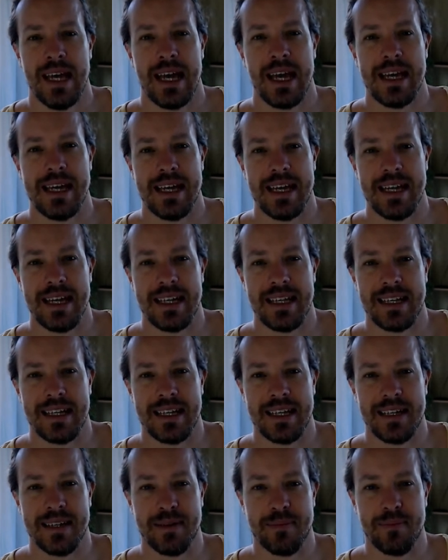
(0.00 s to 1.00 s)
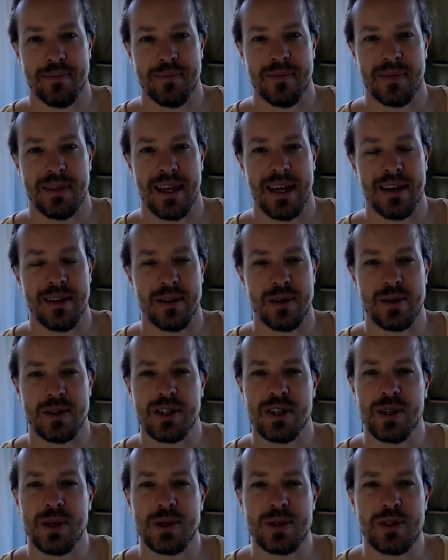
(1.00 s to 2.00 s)
And um, I don't know, it's
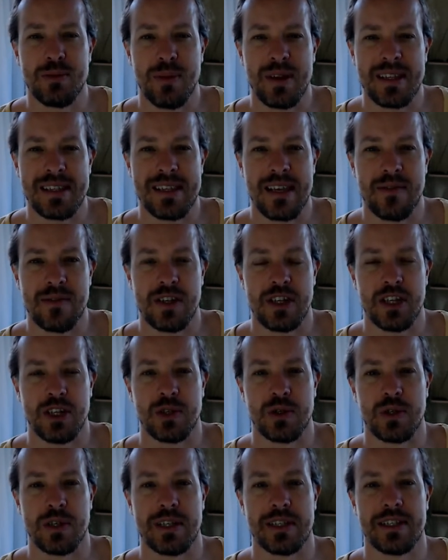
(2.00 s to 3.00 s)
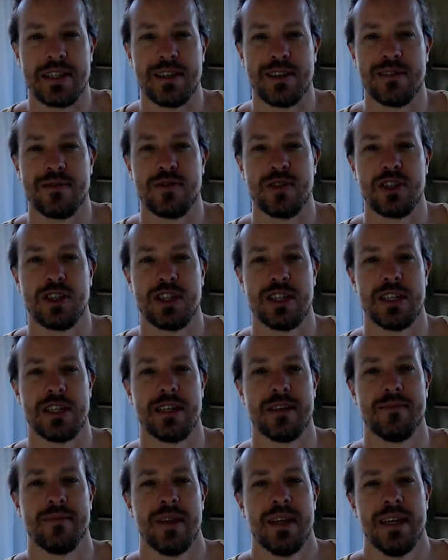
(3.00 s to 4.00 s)
close to about 70 degrees here in Virginia
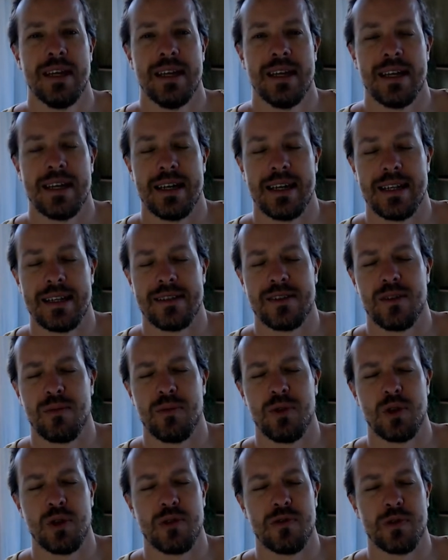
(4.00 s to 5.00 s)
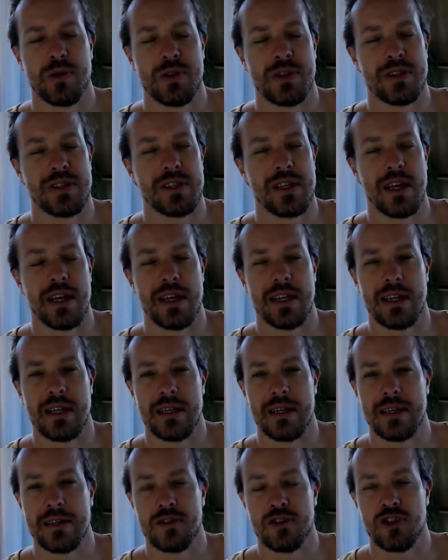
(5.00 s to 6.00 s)
and it's so beautiful. The sun
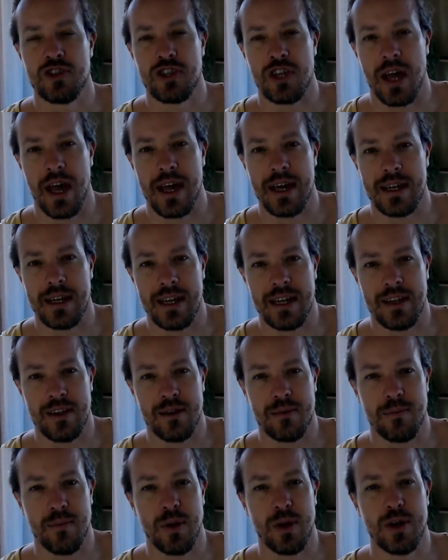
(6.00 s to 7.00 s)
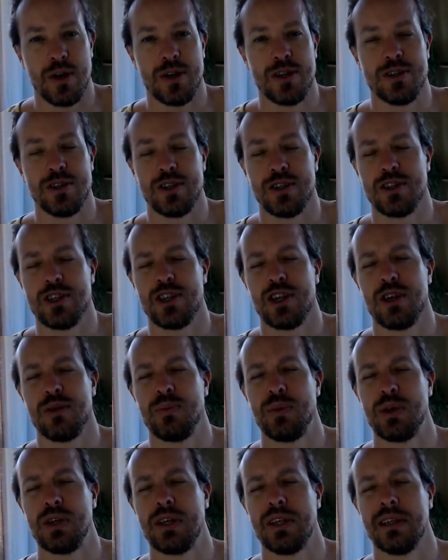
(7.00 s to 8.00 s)
is shining, the birds are
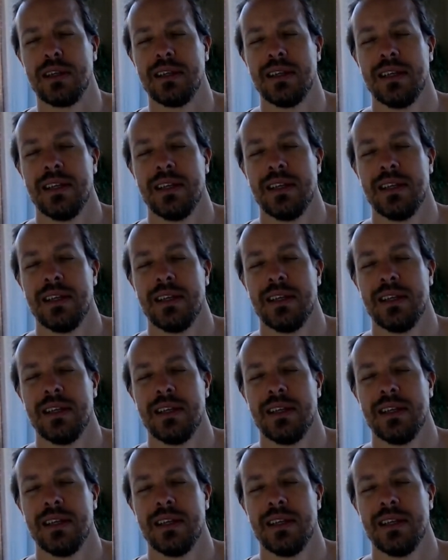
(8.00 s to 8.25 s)
chirping